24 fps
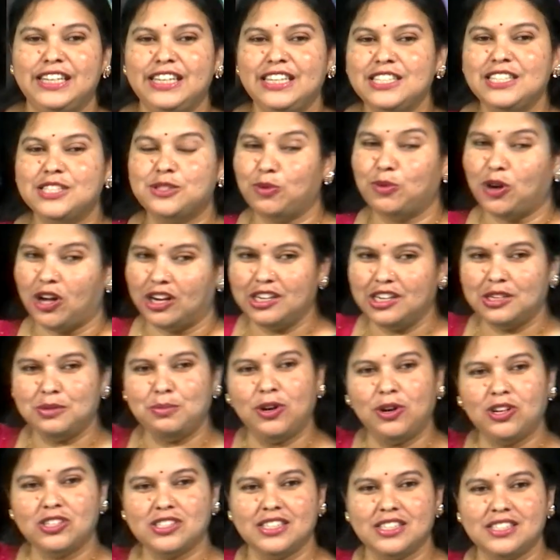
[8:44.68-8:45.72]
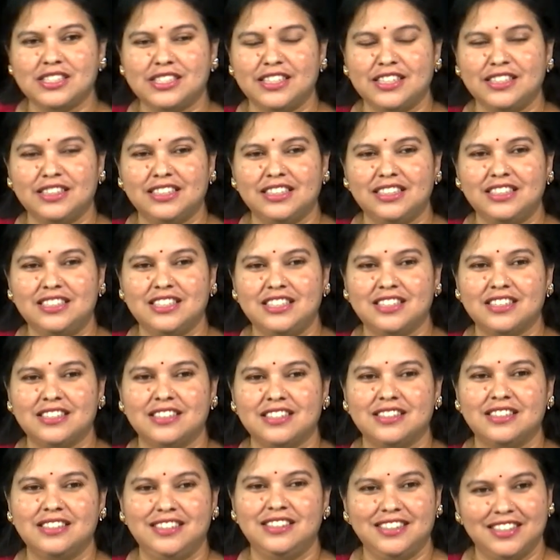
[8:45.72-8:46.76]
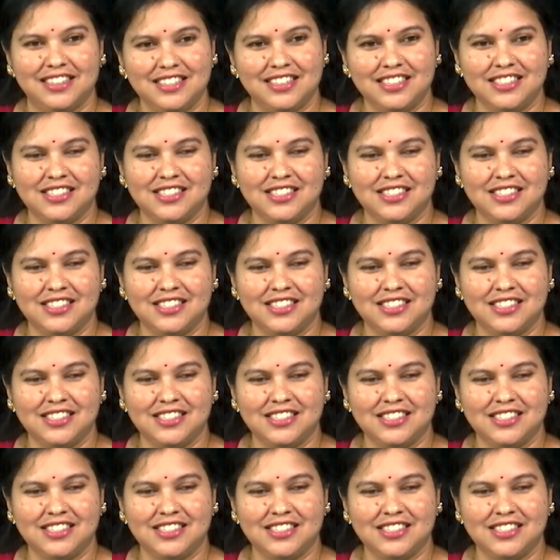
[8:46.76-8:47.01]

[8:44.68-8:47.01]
smaller boxes in that? Yes?